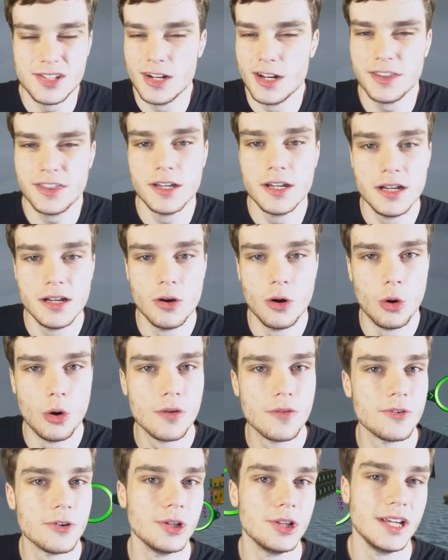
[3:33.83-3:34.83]
nothing
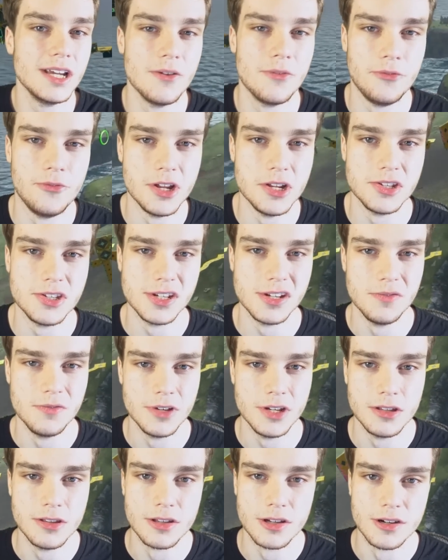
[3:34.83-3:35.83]
overly offensive
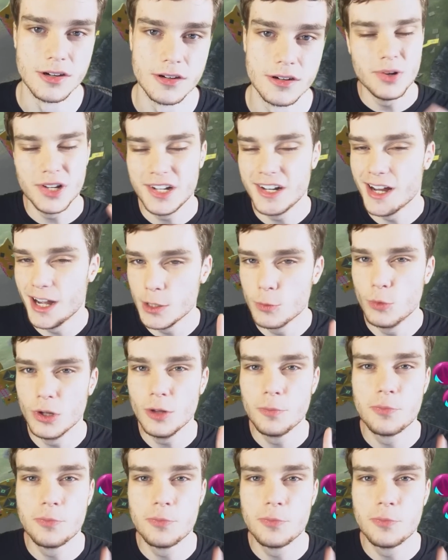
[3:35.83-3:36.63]
either. But I will